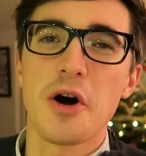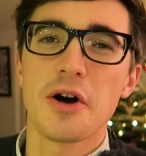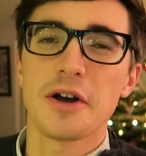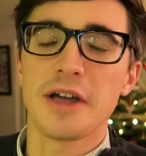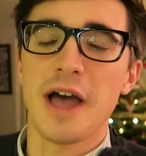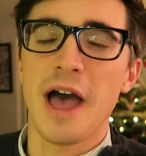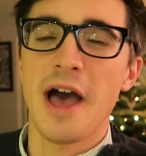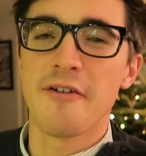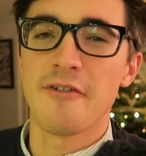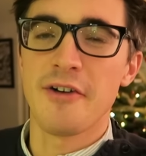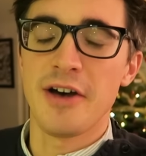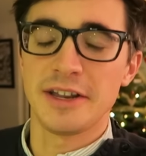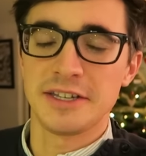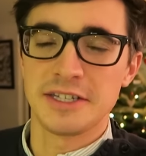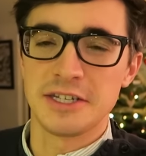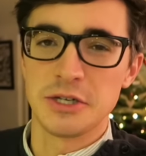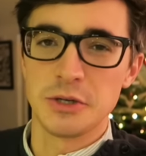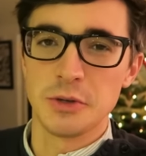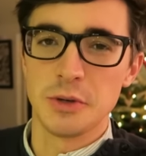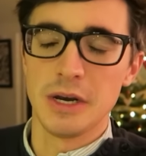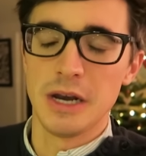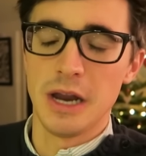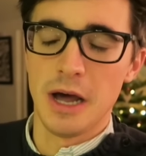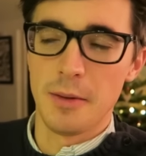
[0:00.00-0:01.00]
Hawk have had to
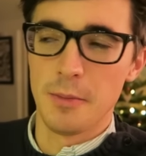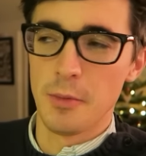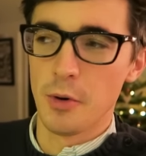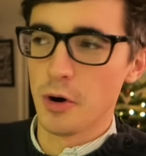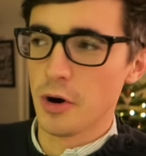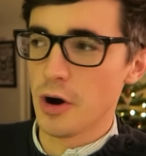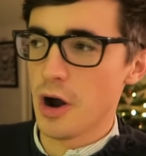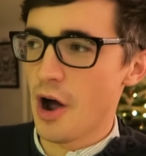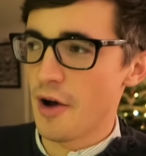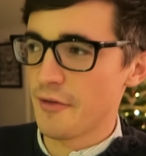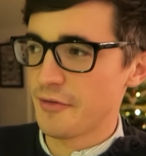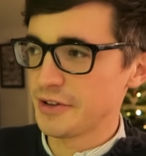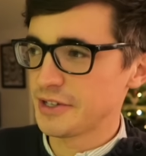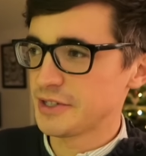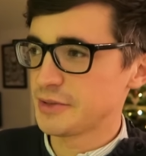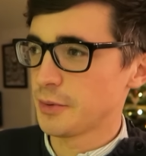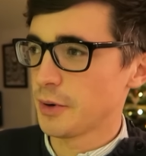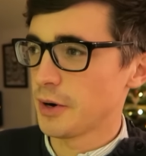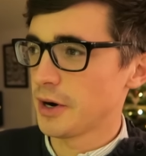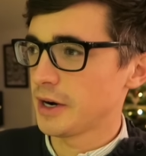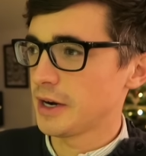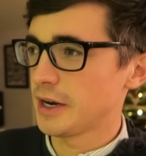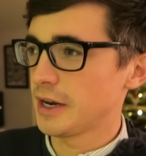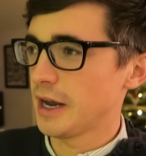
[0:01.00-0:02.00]
do a lot more
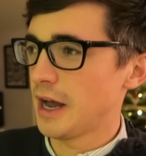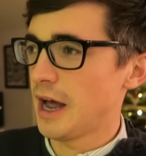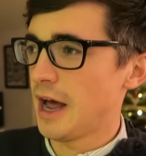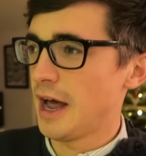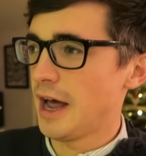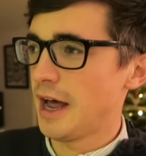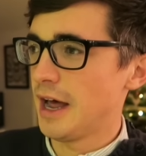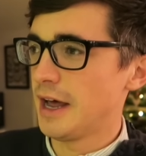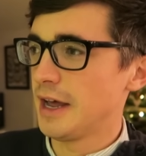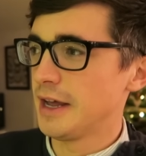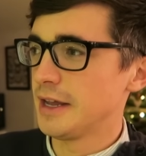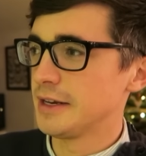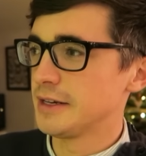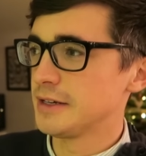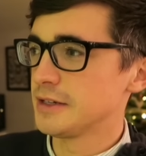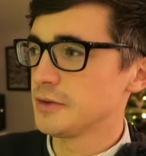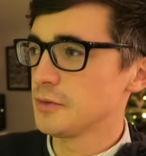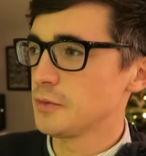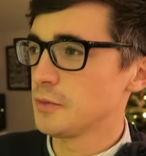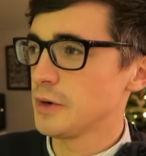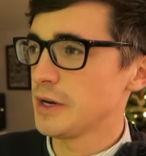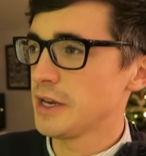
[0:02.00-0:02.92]
office work and